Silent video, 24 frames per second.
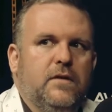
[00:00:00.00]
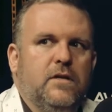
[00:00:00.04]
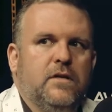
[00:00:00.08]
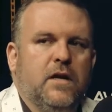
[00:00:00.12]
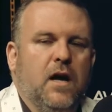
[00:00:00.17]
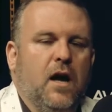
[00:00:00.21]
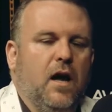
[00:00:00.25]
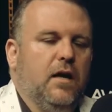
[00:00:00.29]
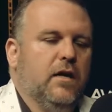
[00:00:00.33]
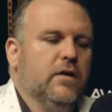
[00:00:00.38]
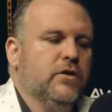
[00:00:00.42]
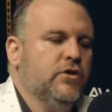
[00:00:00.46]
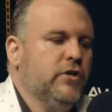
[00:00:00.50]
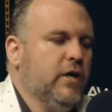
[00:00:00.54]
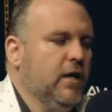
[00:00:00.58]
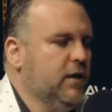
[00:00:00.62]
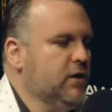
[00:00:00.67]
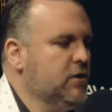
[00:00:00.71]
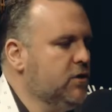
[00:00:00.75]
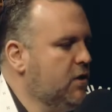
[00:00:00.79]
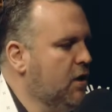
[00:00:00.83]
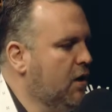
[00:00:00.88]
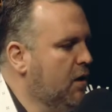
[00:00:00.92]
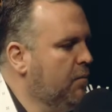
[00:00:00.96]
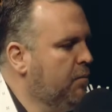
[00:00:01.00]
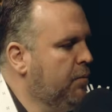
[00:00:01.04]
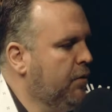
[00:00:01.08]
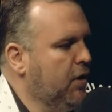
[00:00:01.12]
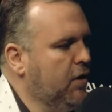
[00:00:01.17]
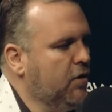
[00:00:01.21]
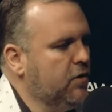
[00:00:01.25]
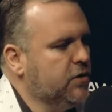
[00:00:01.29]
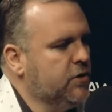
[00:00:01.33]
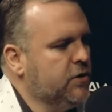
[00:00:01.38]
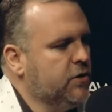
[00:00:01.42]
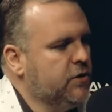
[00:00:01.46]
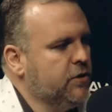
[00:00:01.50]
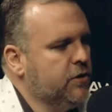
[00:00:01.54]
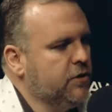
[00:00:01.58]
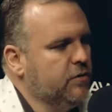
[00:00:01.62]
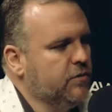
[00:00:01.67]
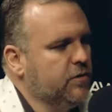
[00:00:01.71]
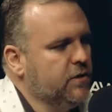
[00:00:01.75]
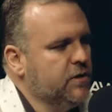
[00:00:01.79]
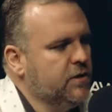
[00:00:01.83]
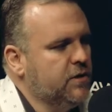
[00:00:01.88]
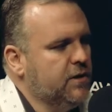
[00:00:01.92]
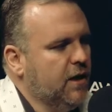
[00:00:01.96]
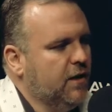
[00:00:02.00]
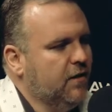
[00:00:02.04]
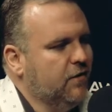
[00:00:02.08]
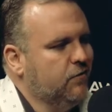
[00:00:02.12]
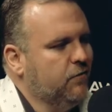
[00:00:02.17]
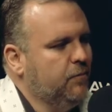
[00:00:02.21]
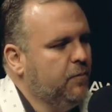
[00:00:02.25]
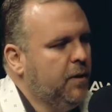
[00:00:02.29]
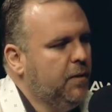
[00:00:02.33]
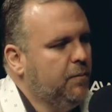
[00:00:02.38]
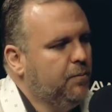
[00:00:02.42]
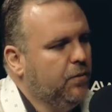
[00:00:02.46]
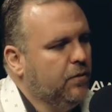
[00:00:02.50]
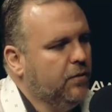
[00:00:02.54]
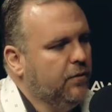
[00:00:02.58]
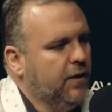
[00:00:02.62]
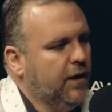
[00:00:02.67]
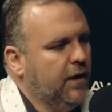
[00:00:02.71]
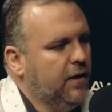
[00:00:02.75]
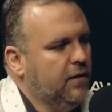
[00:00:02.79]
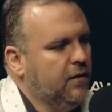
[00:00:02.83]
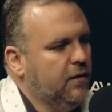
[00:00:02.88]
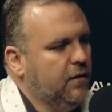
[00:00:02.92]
kind of changed our approach to instead of people that